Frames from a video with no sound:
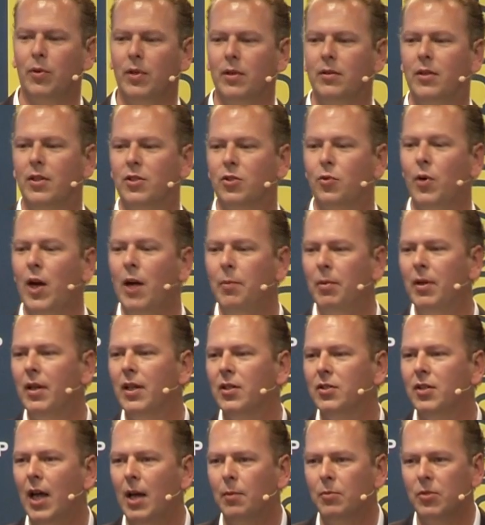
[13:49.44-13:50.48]
describing
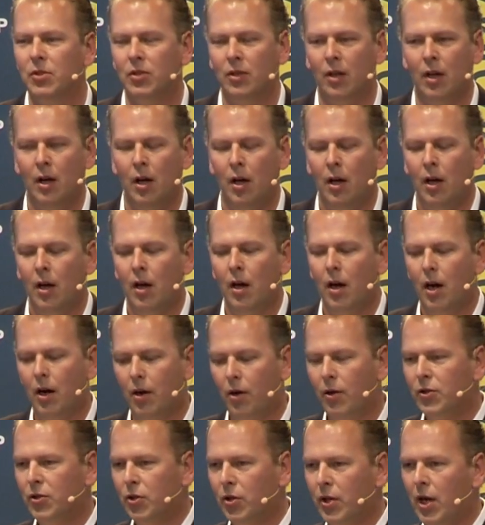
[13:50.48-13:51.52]
these names are
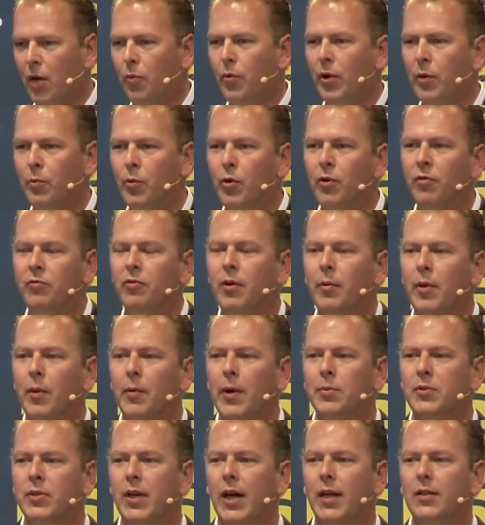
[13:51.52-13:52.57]
also now removed from their
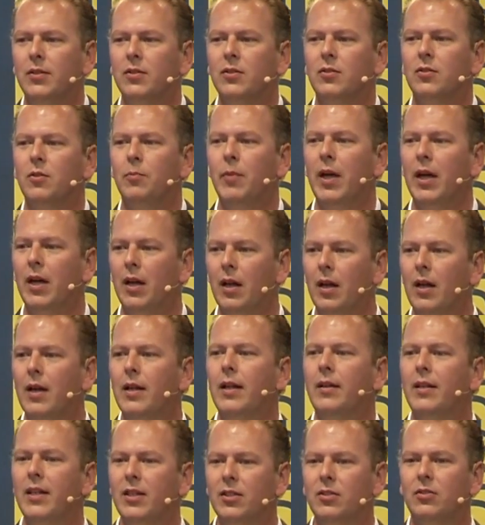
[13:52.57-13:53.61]
websites to make clear
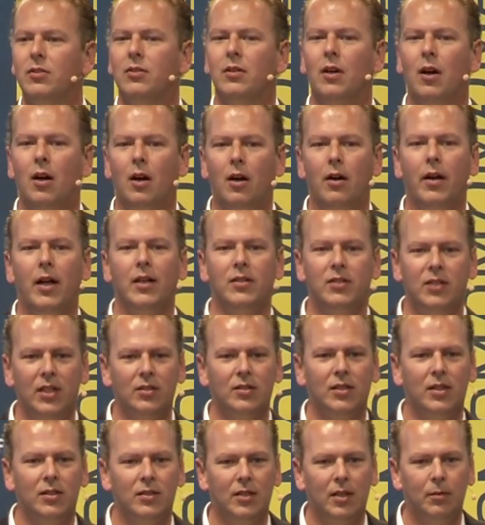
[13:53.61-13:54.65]
that these are assist
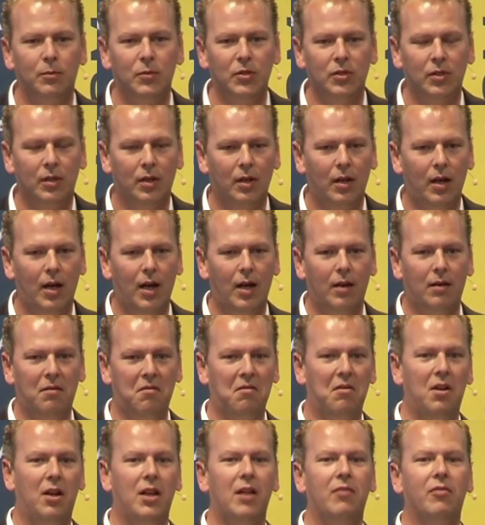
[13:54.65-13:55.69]
systems and
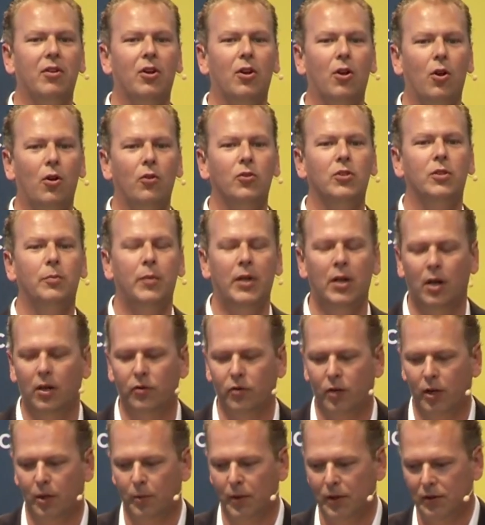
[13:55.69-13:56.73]
not even close to being
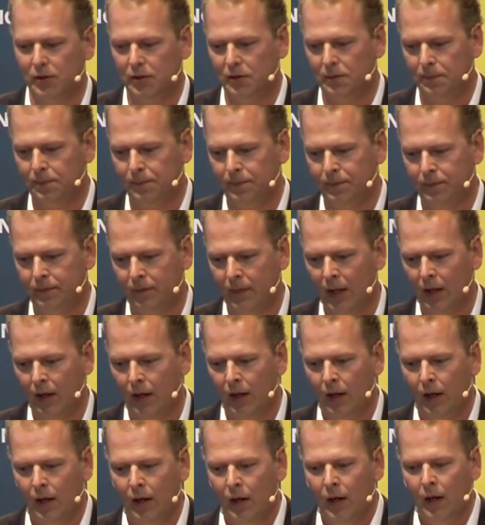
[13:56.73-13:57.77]
autonomous.
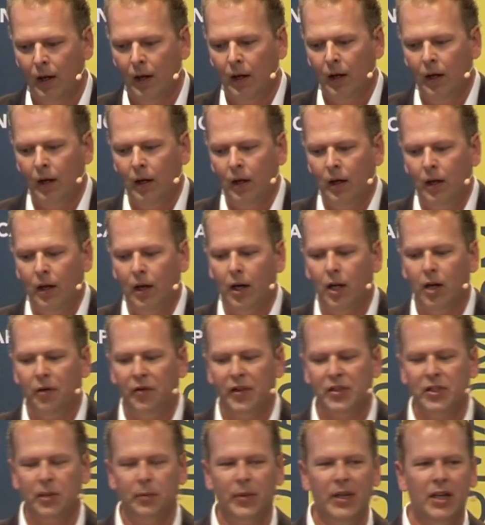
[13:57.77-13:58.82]
In
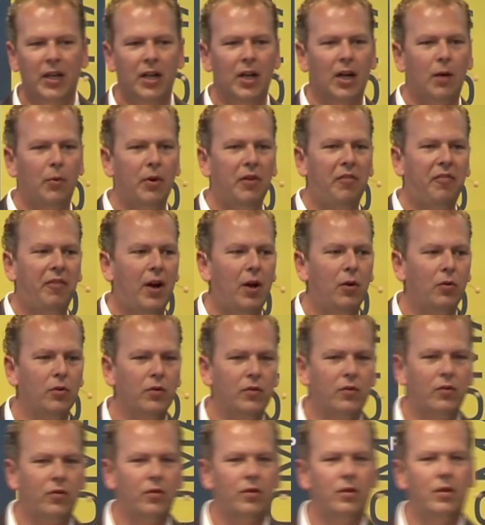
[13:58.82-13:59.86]
official media, we
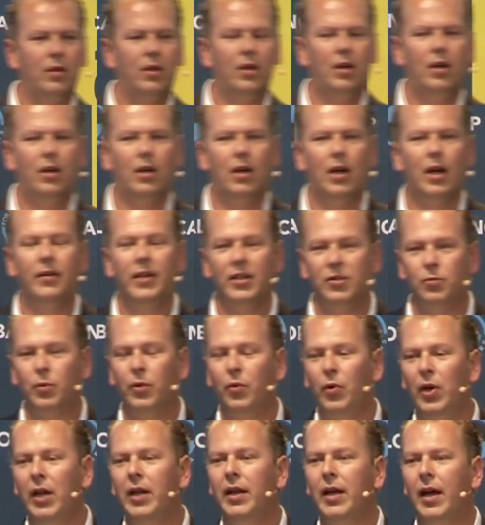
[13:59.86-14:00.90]
found, and this we
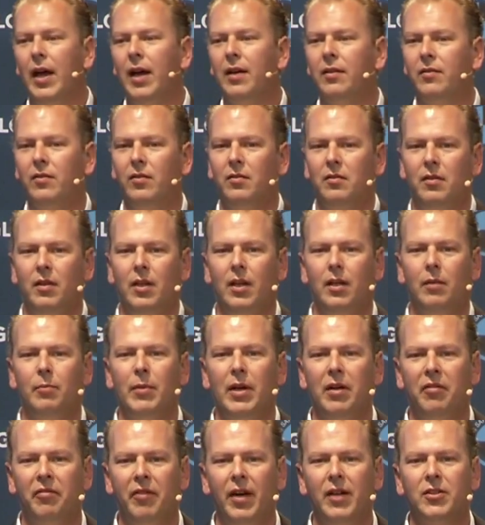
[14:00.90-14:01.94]
really had the
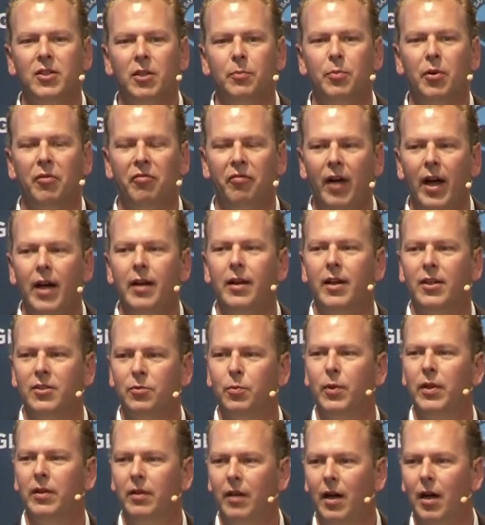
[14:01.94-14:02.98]
manufacturer provide us
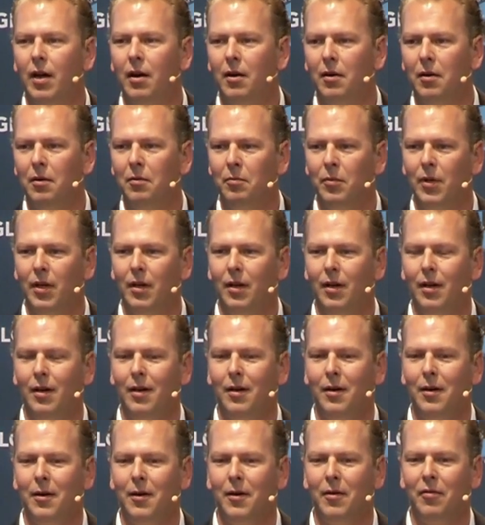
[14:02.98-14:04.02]
with their
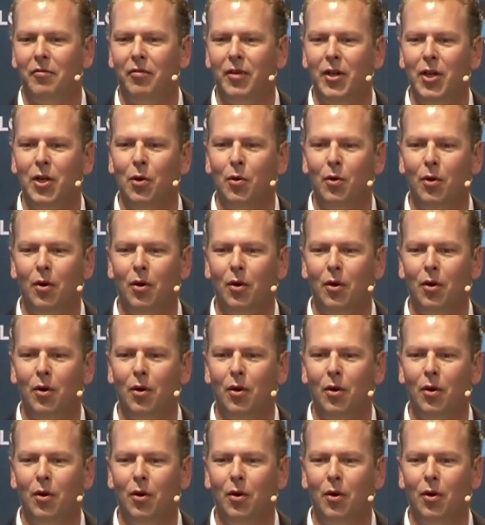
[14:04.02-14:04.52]
video